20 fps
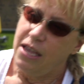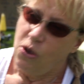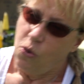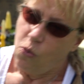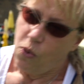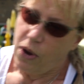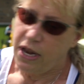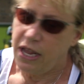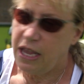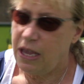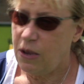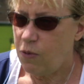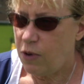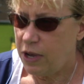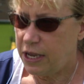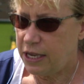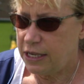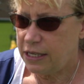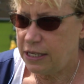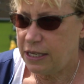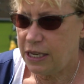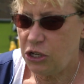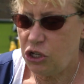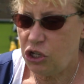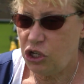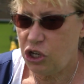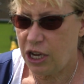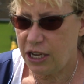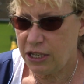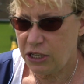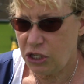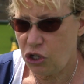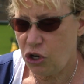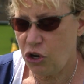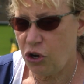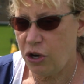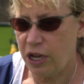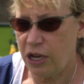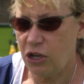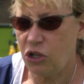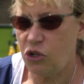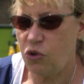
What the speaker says: when he was just turning